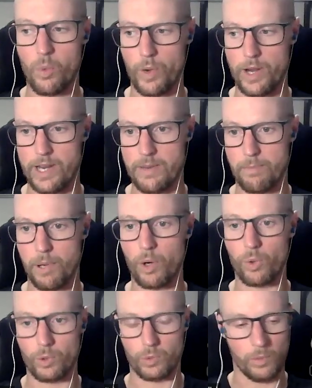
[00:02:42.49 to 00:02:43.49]
we
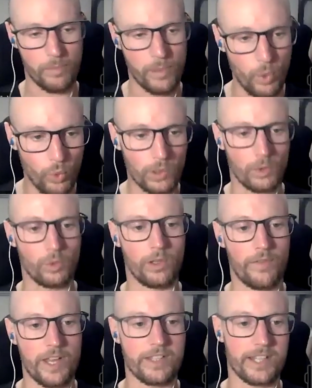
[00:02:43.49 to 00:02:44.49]
pool
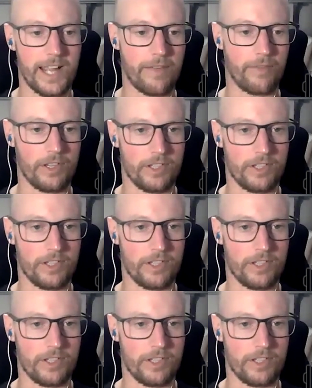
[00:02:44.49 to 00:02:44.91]
all of these together